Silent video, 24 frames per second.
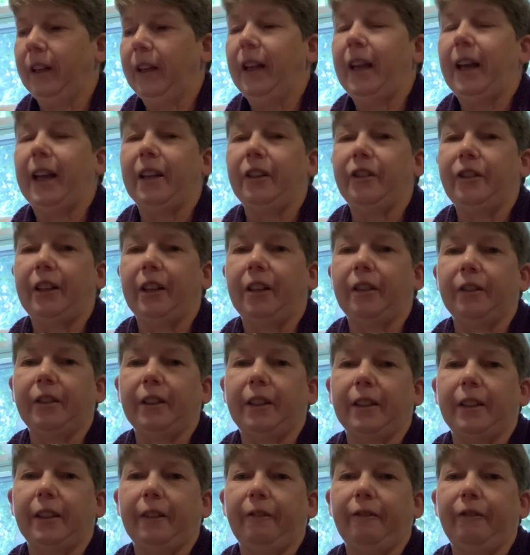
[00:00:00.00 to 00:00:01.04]
and she also
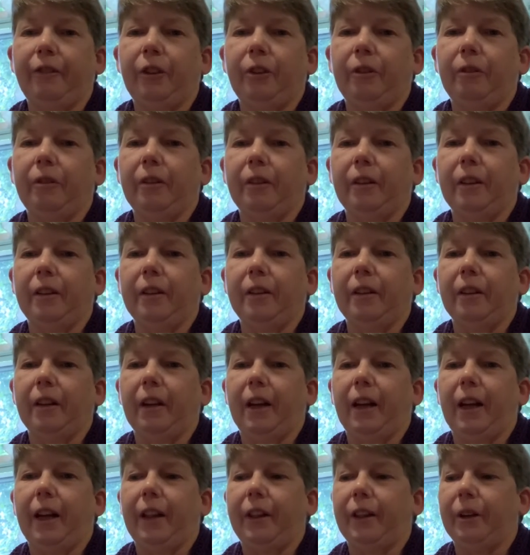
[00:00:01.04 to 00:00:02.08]
has a few
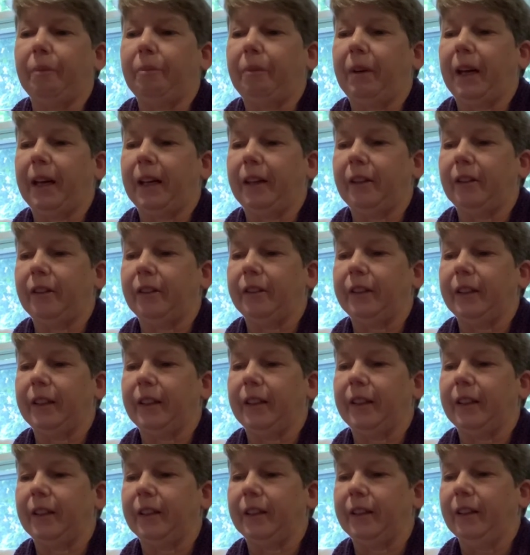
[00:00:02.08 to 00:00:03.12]
other patterns in
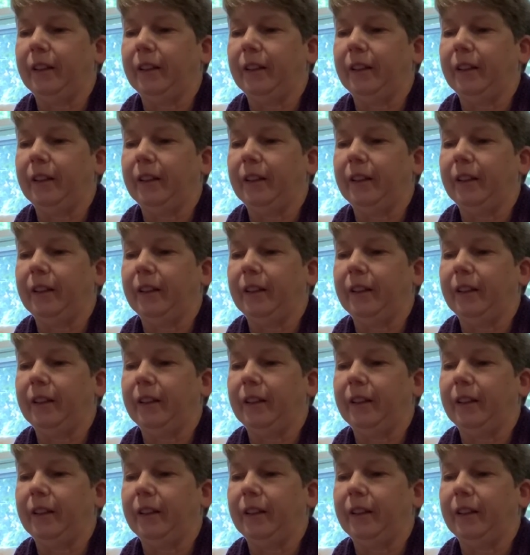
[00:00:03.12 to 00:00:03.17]
a